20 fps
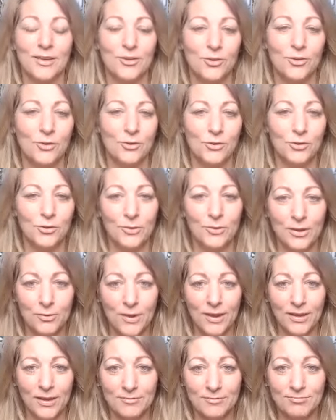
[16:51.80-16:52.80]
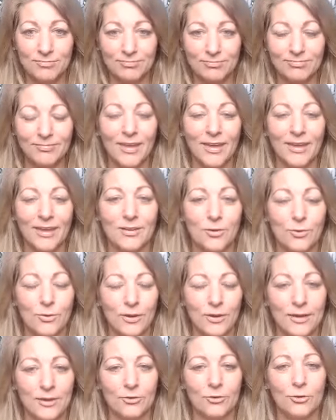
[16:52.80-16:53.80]
You can do what you want. You are
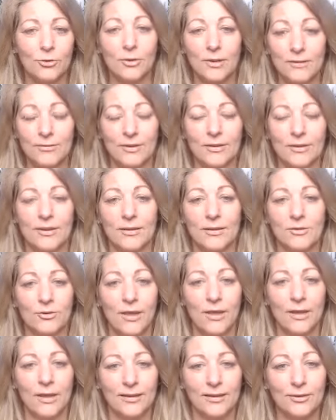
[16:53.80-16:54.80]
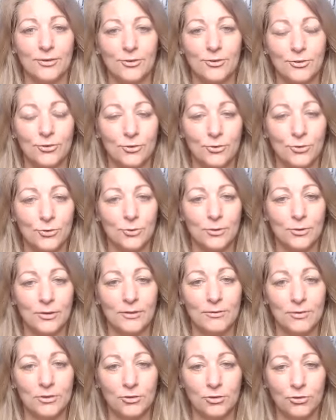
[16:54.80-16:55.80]
here to live it, and you're not here to
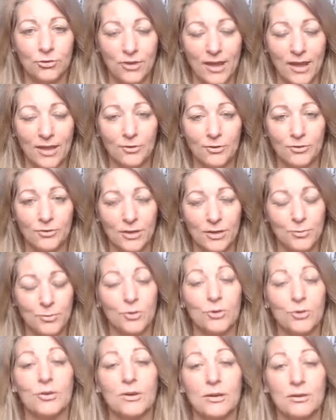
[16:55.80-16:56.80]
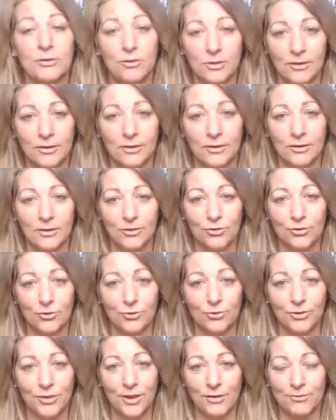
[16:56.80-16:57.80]
live in your shadows anymore. You're here to live it as your
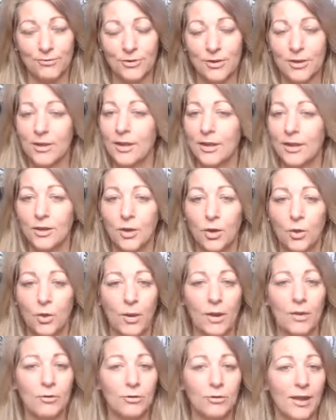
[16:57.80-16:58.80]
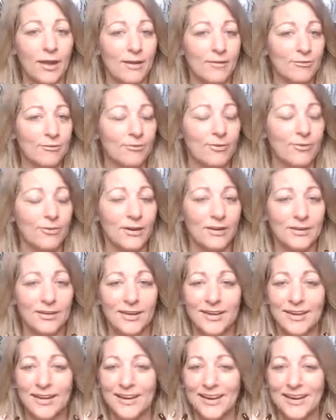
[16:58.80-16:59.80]
true self. Go out, have fun,
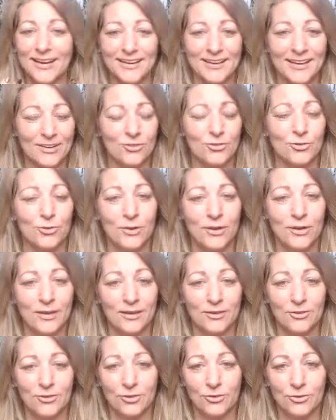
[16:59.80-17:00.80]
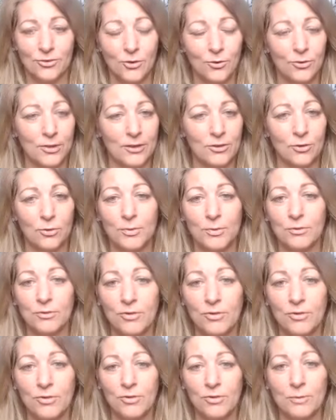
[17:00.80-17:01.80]
uh, enjoy it, and just know that you'll be
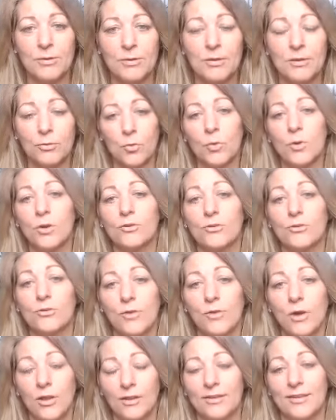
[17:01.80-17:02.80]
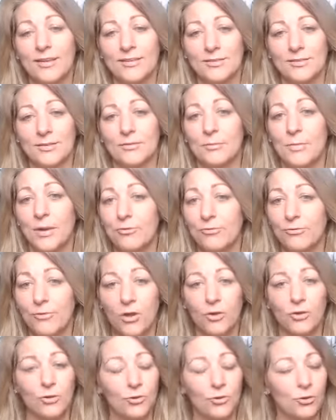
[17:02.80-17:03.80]
reaping the rewards of all of this. And by
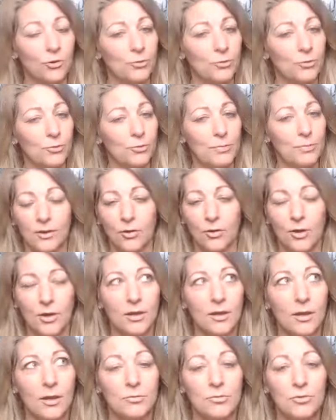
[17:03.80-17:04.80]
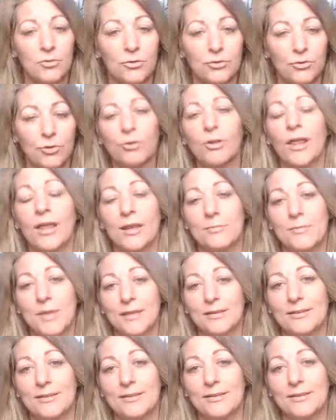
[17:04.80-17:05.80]
fall, you're going to back and go, so glad I
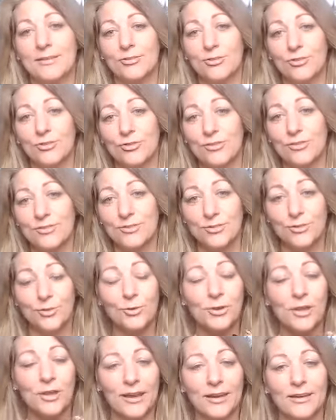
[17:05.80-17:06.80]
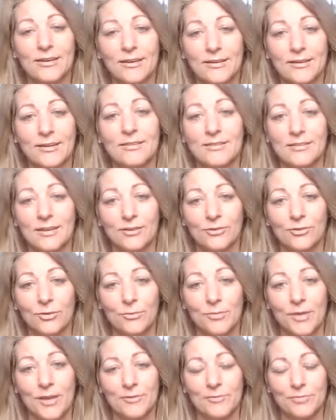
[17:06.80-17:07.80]
made this decision. So glad I did these things for
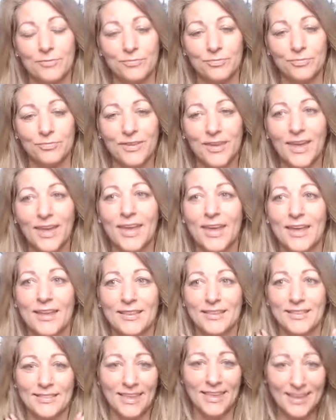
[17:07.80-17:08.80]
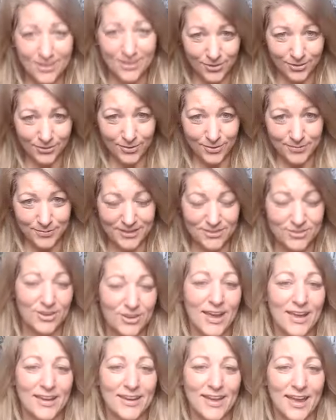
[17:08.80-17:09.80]
me. Thank you so much,
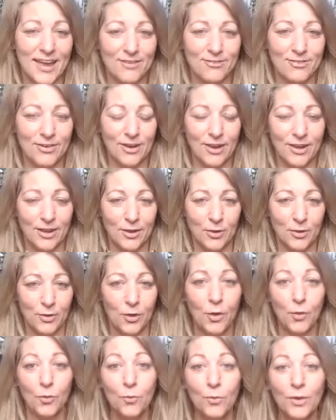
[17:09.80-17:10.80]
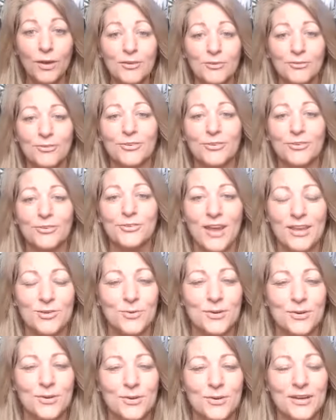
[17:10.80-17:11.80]
and have a wonderful
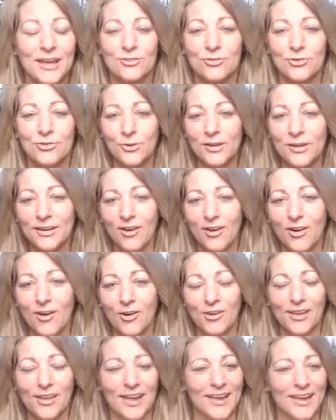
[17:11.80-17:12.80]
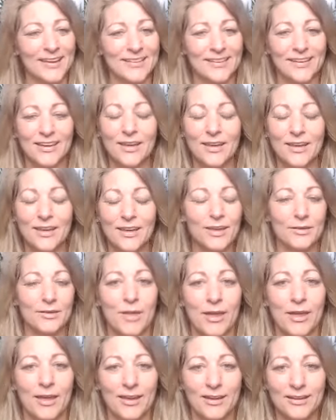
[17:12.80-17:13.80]
January and enjoy it all. And
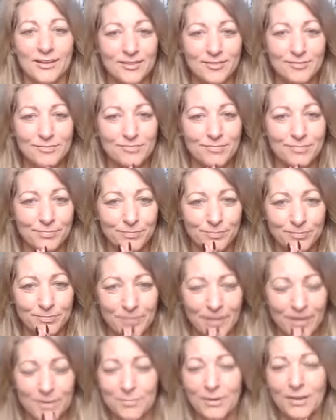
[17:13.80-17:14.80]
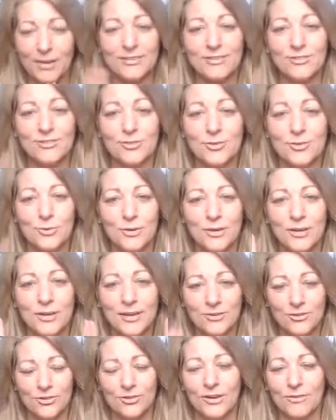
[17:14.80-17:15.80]
uh, many blessings to
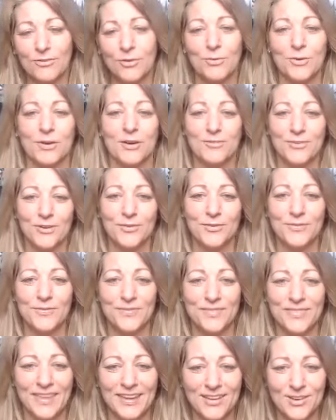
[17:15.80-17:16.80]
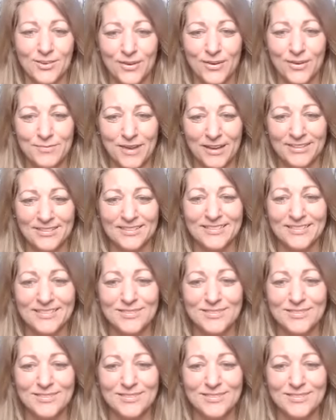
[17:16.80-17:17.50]
each and every one of you. Thank you very much.